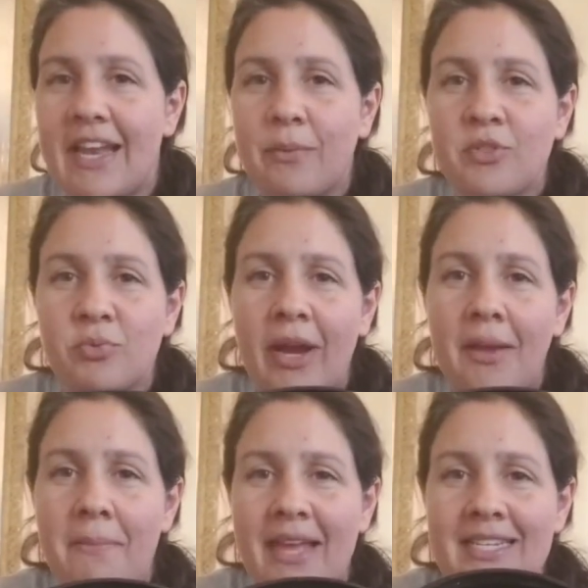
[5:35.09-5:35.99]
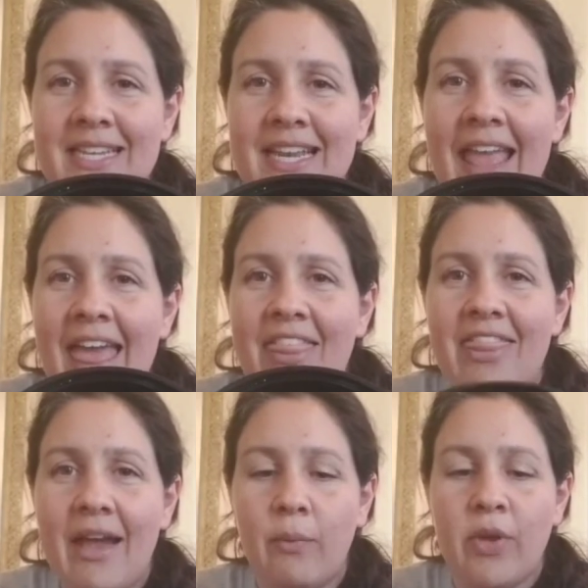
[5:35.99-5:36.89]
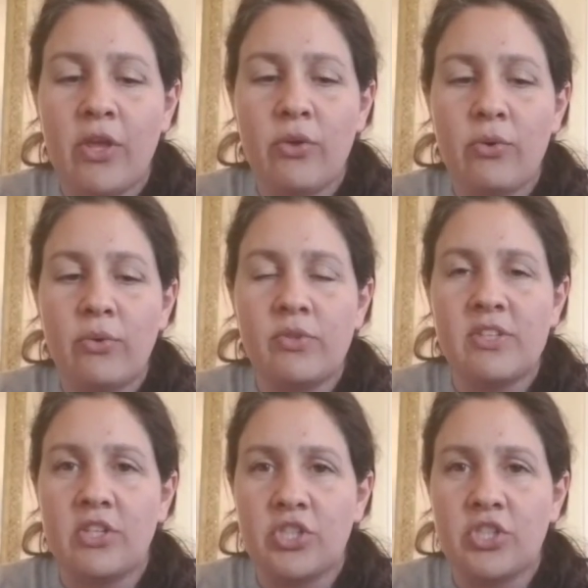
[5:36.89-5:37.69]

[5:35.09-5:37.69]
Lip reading: and it was recommended that we use